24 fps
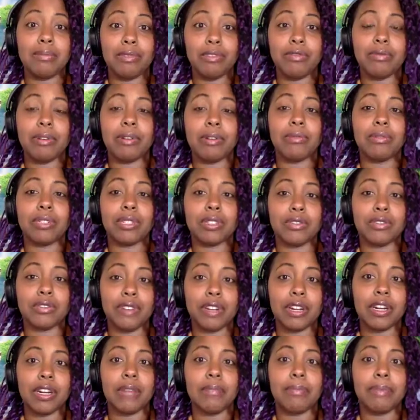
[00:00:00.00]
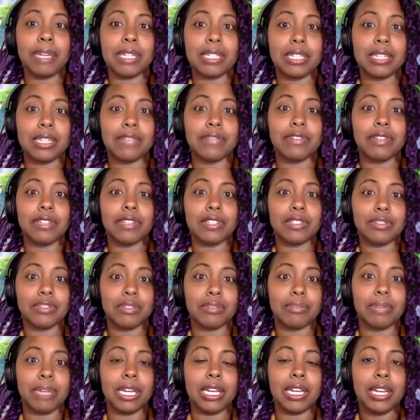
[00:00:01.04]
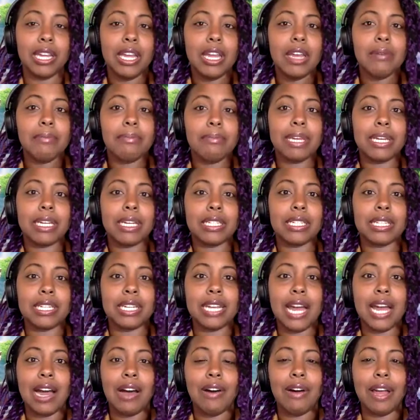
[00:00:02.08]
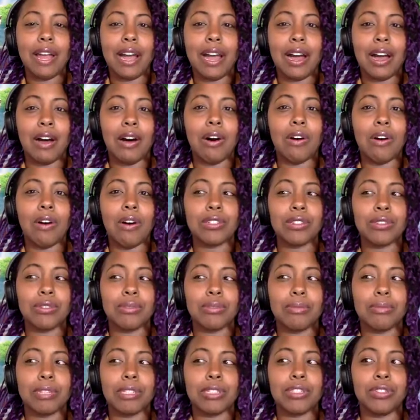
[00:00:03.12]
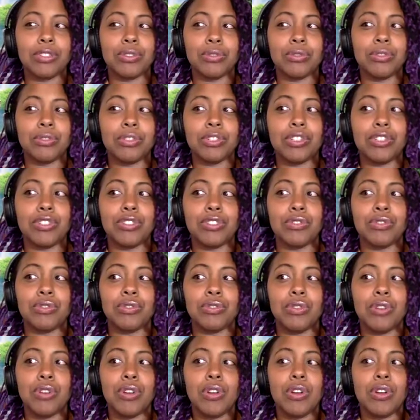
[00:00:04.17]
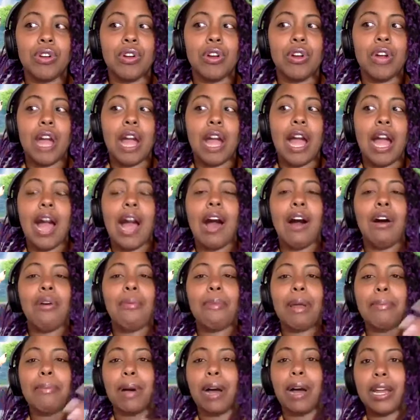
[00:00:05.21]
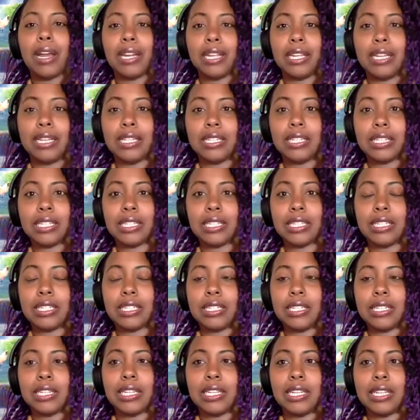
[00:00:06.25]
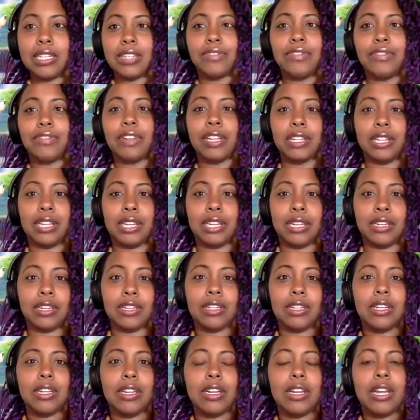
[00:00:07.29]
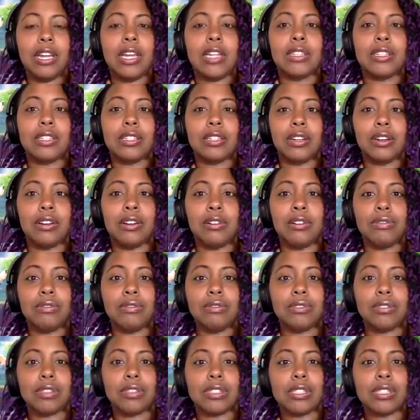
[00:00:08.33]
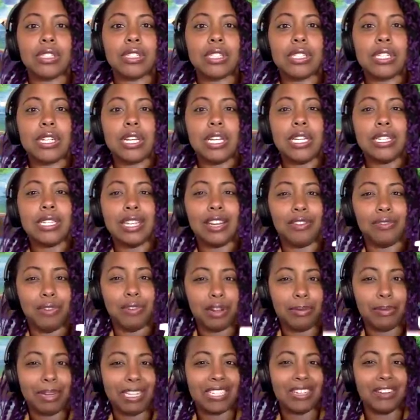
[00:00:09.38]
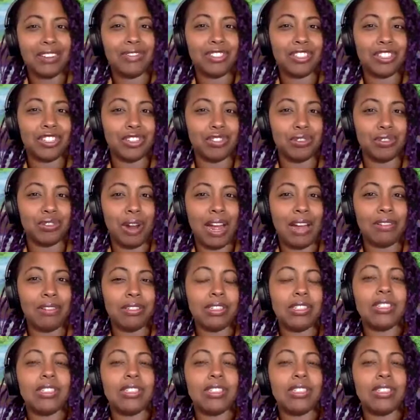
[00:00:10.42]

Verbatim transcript: movement was a very big difference for me because now I also am attuned to how my body is is feeling. And so instead of running myself into the ground